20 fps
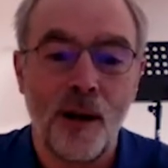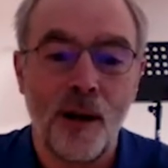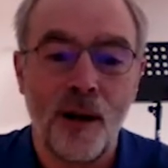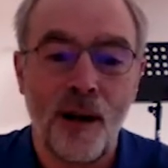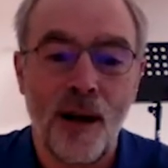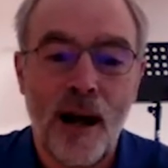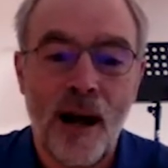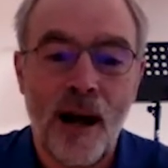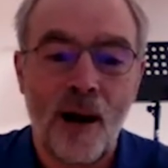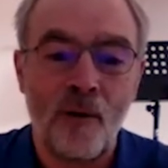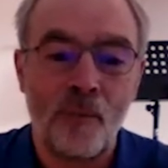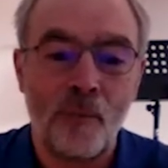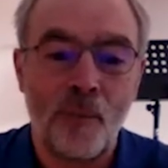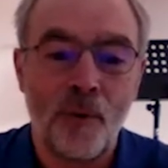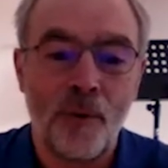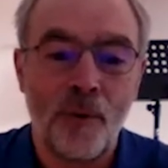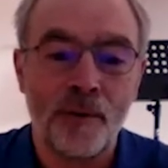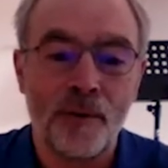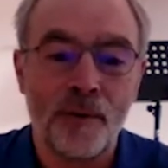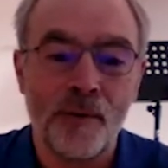how
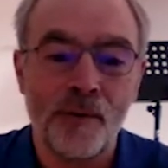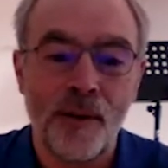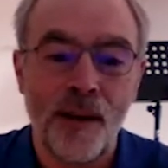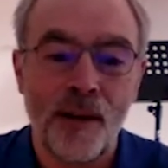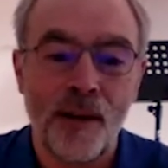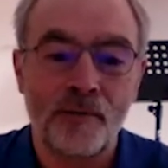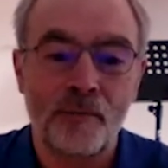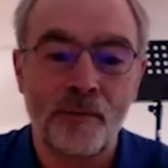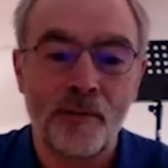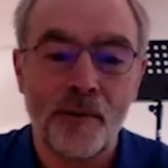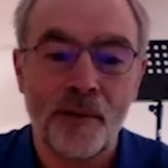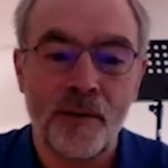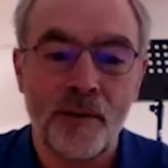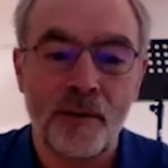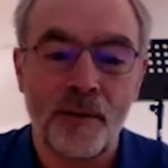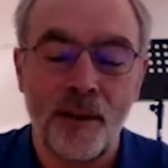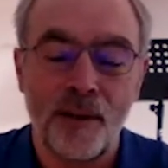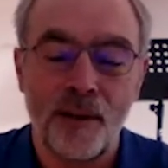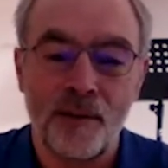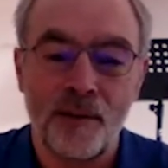important disaster
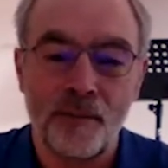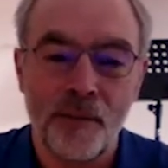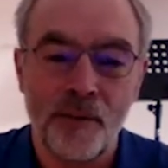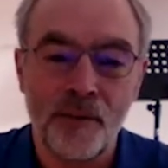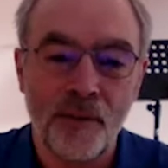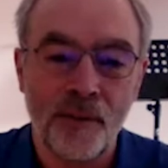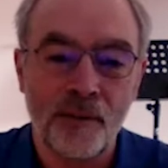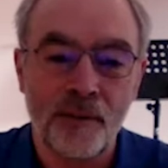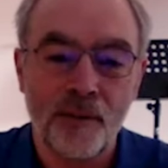risk